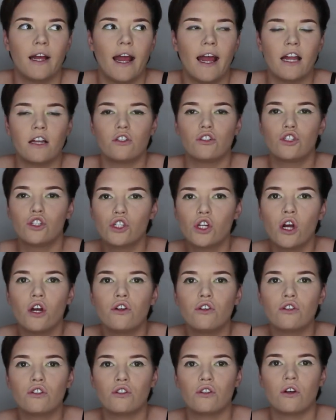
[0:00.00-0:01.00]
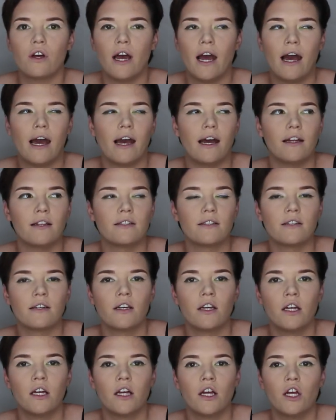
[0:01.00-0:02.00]
and choked her out,
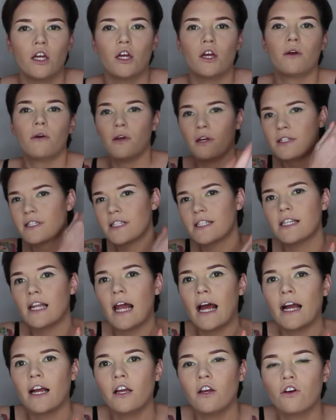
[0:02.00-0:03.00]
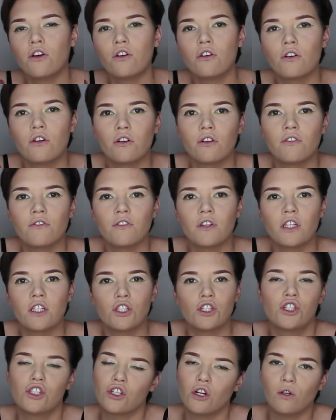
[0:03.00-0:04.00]
slung her over
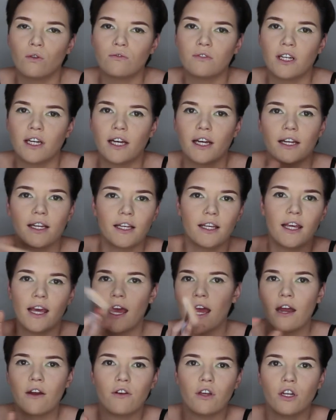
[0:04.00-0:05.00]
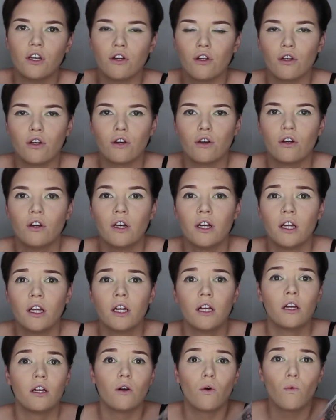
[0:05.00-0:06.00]
his shoulder, carried her
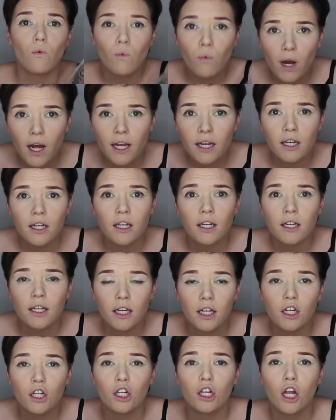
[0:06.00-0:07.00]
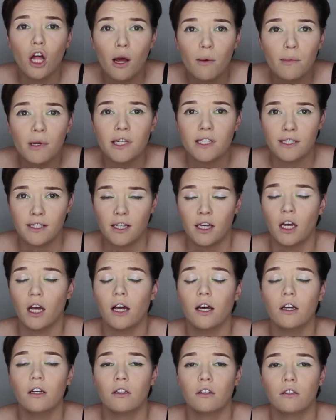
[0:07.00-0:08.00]
one
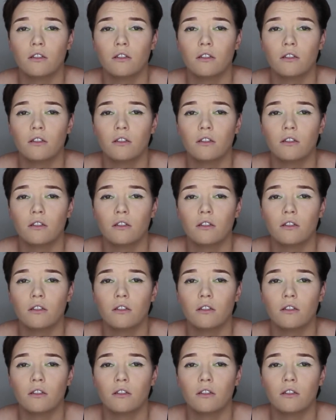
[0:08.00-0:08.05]
kilometer